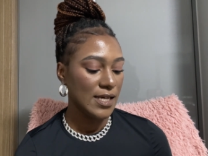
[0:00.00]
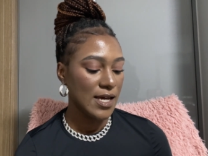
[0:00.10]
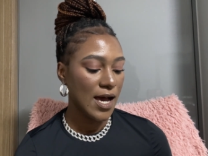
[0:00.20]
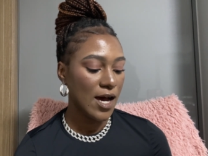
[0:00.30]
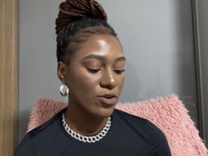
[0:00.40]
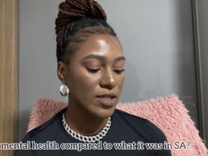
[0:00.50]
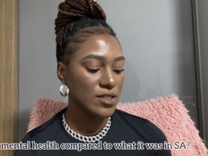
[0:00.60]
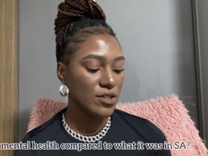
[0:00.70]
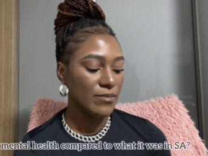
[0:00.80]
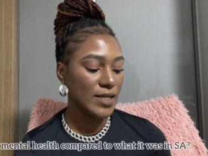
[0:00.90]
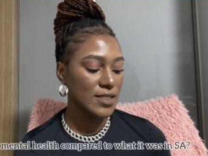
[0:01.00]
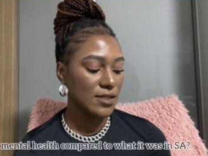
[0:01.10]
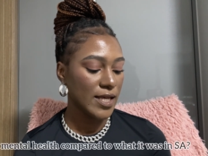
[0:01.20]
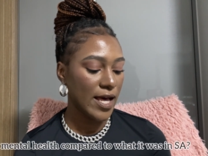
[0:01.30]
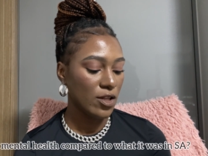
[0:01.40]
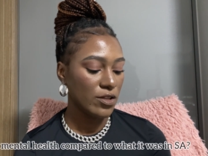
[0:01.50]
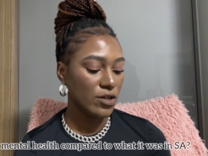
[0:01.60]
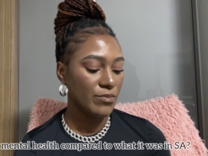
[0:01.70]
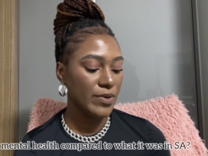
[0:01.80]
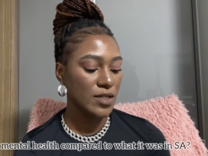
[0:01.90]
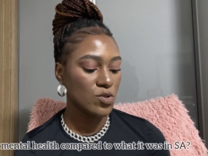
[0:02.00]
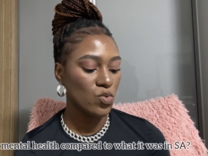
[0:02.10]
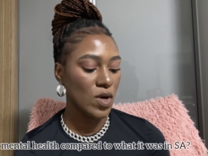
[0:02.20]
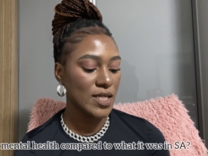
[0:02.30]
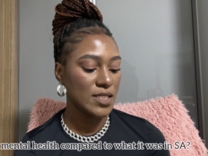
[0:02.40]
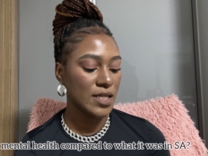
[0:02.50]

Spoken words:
How is your mental health compared to what